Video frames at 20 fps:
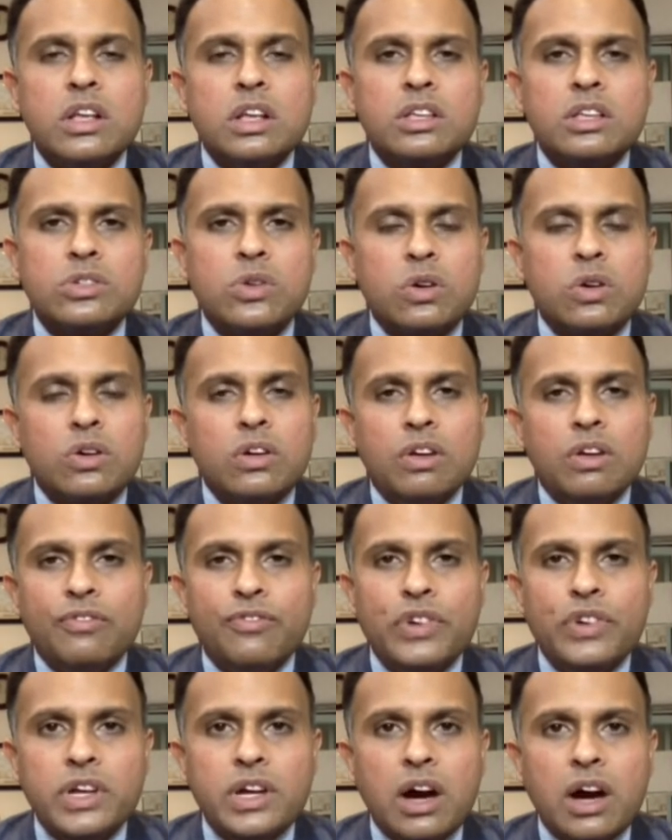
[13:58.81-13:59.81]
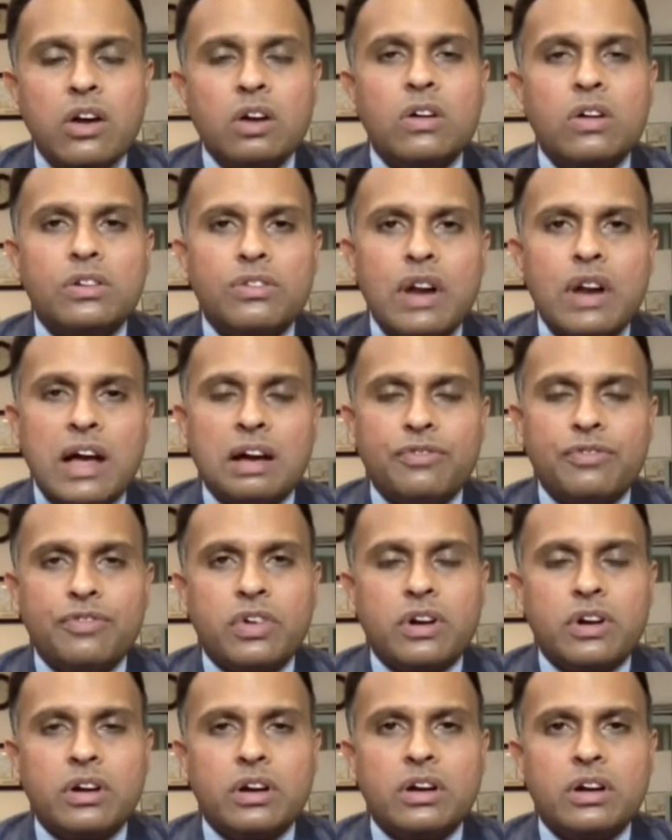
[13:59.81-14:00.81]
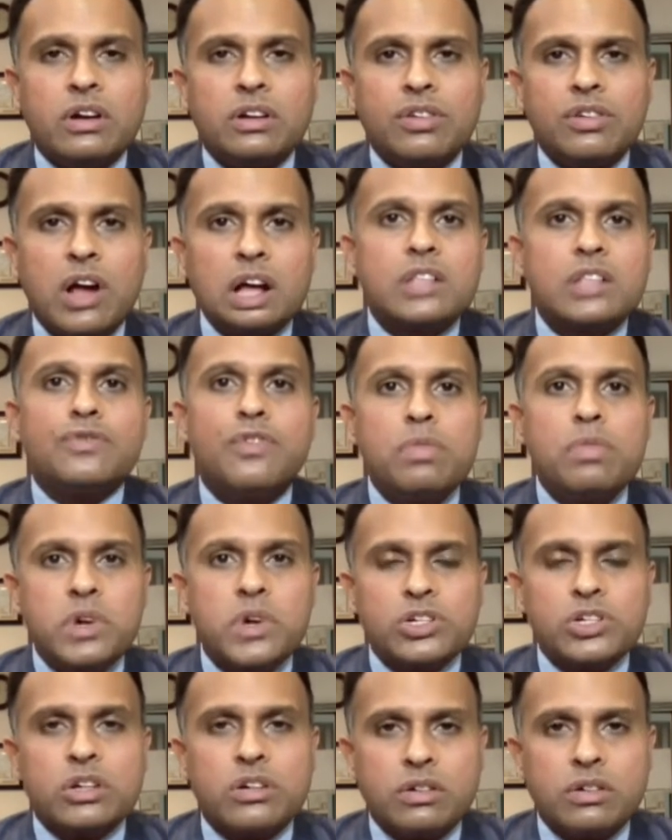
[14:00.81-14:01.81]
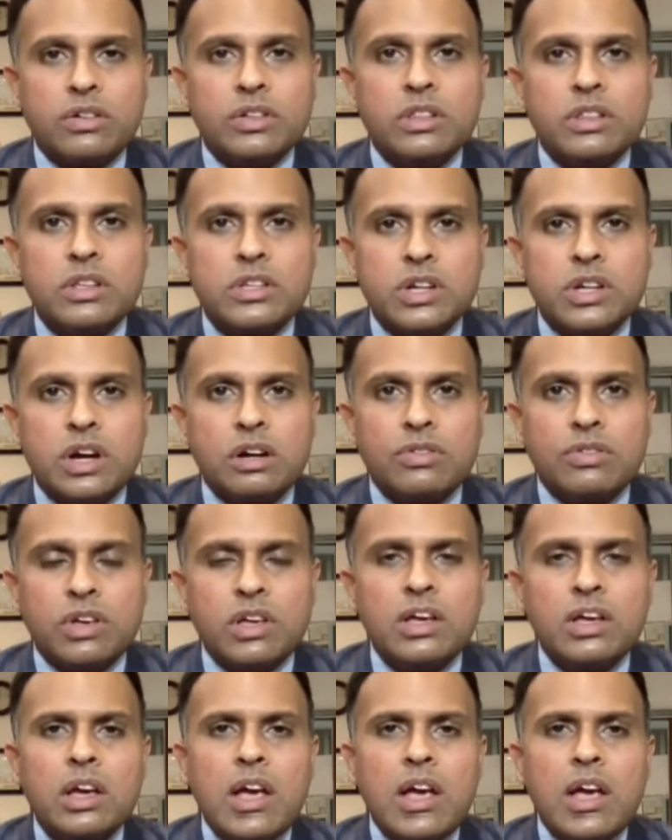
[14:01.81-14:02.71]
So we are on track for a transformation in this country.